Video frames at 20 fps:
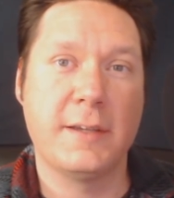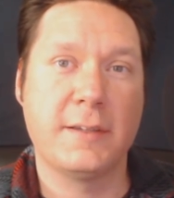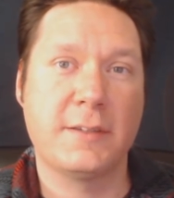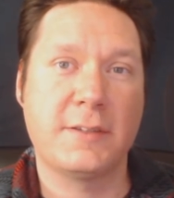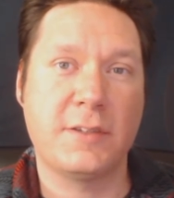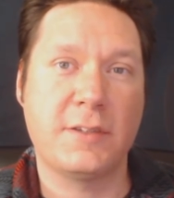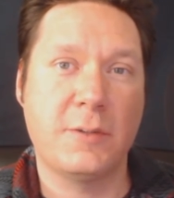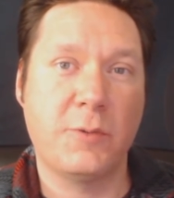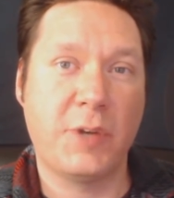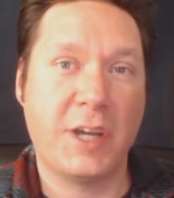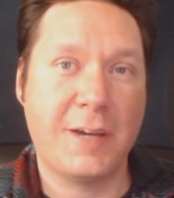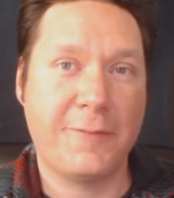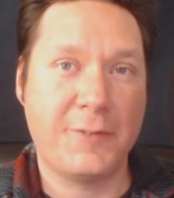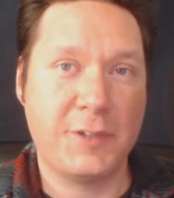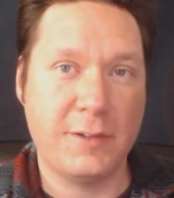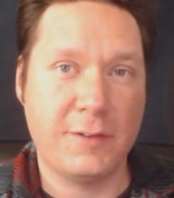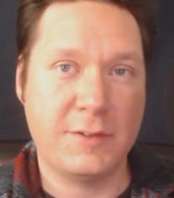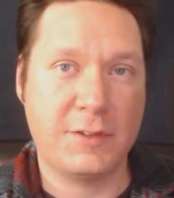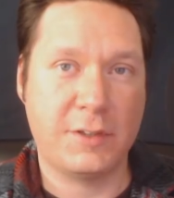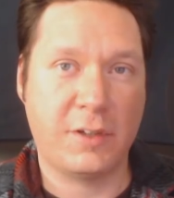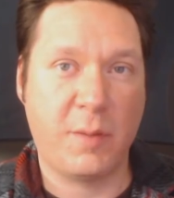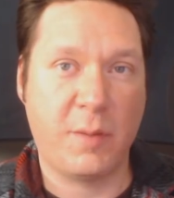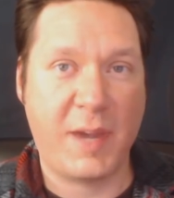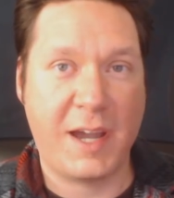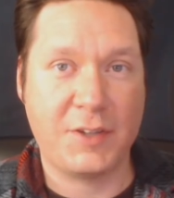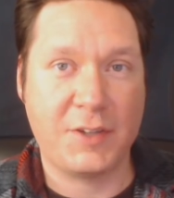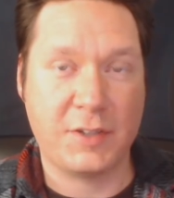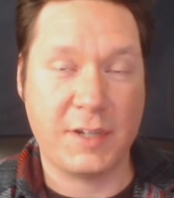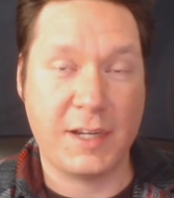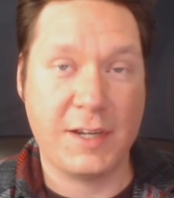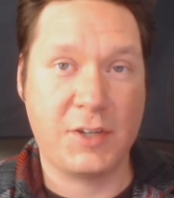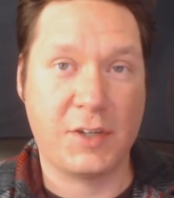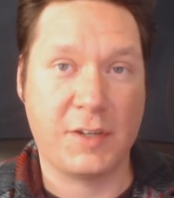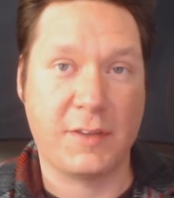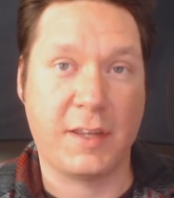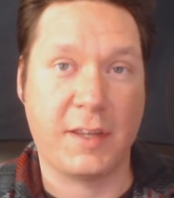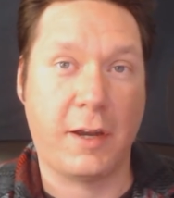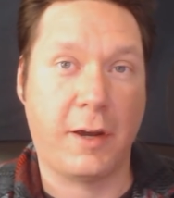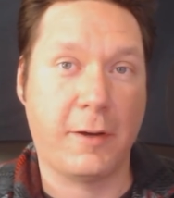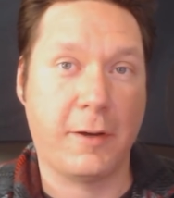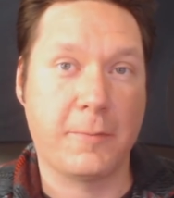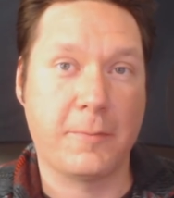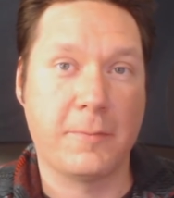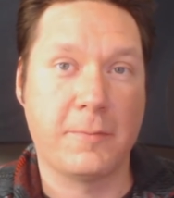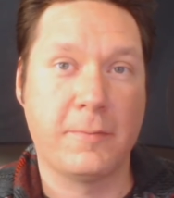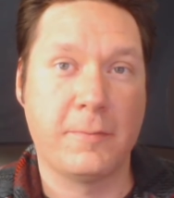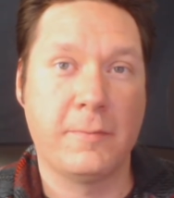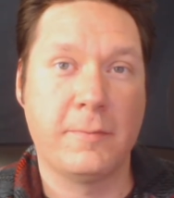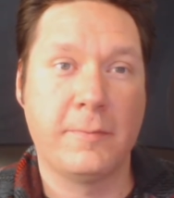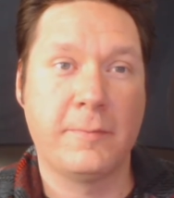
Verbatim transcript: So you would have to use your imagination there.